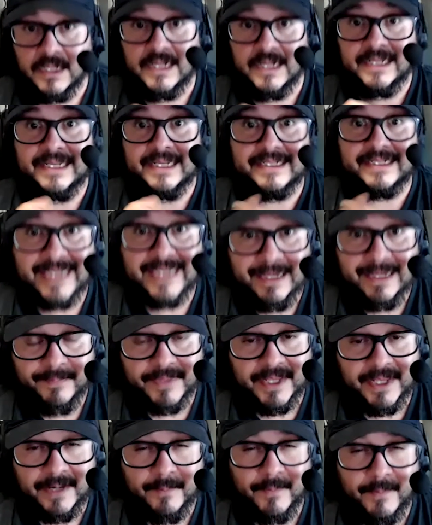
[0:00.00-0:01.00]
let's keep
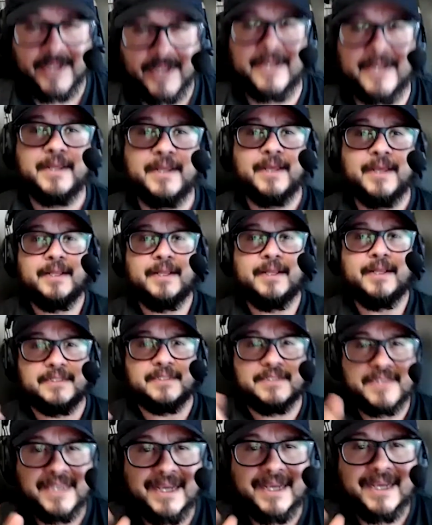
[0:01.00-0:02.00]
that in mind.
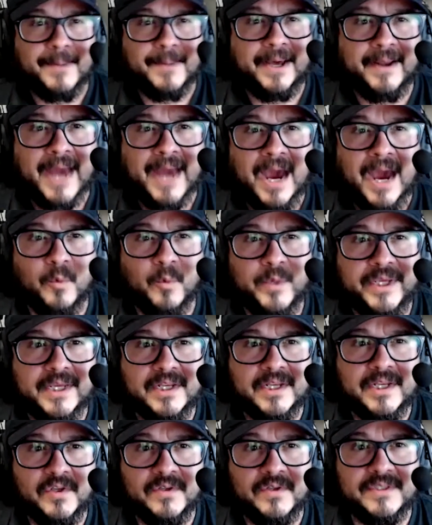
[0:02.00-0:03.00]
Let's think about how we
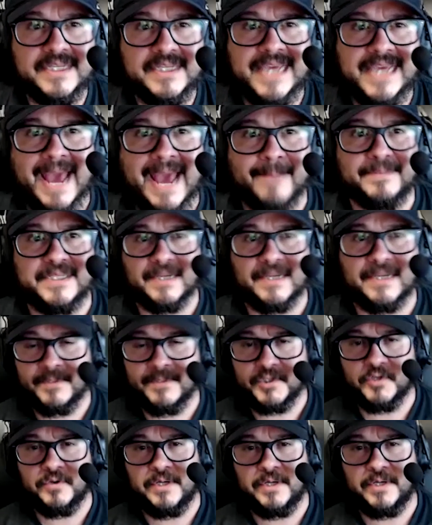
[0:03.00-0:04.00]
can use the AppSec
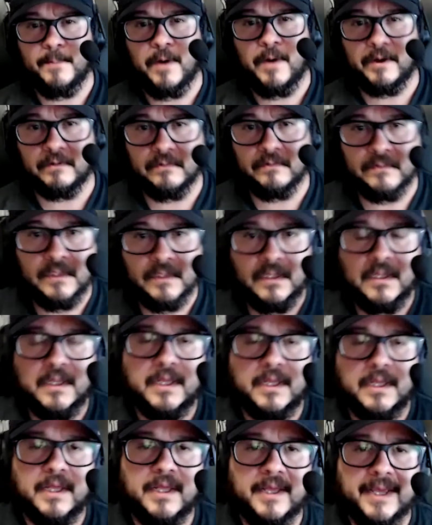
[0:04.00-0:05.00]
maturity model,
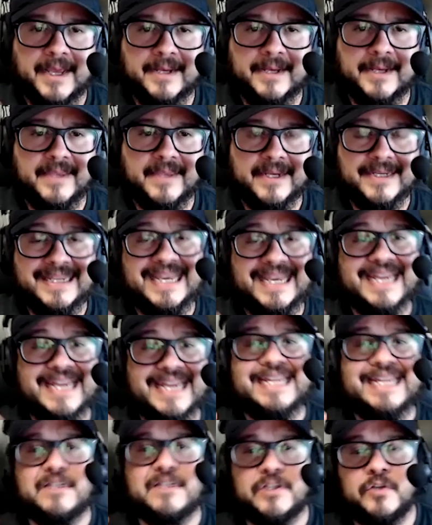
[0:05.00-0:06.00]
and then
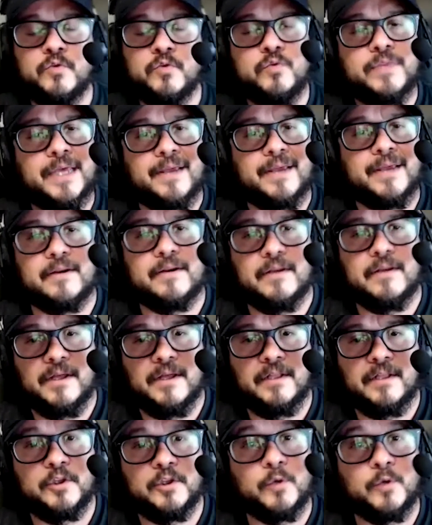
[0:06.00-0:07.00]
getting to that
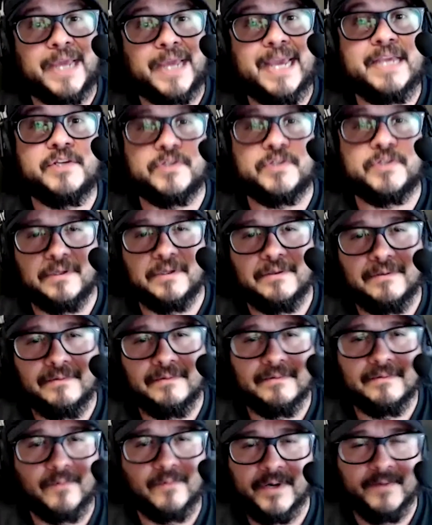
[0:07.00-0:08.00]
location,
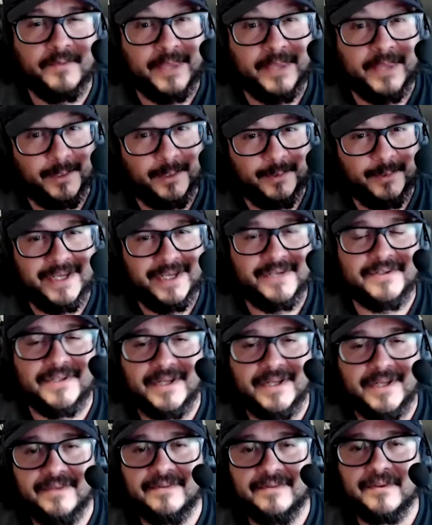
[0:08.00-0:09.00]
wherever that
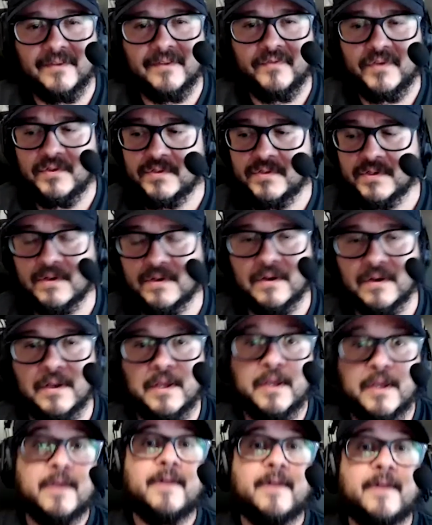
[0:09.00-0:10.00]
location is in the future.
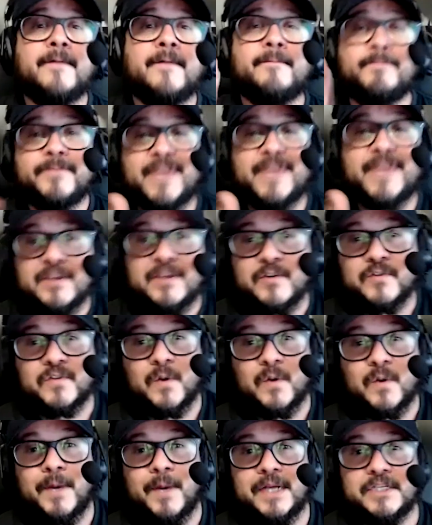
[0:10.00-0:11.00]
Thank you
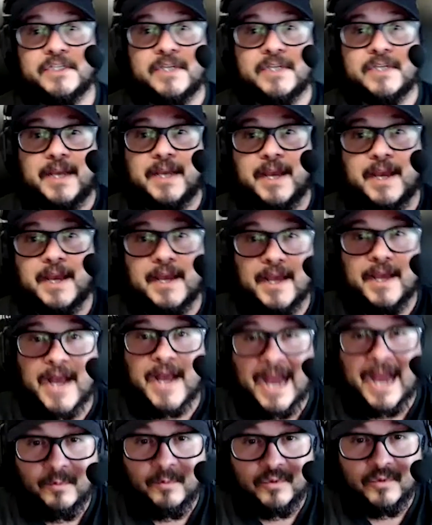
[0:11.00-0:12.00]
so much.
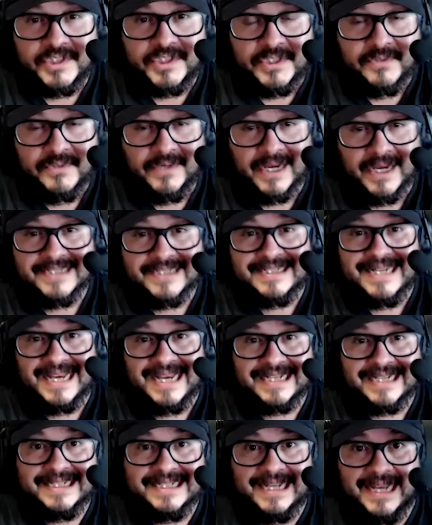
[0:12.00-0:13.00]
I will see you guys
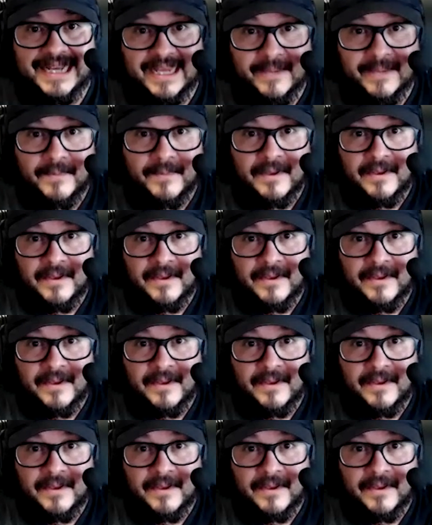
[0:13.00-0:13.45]
next time,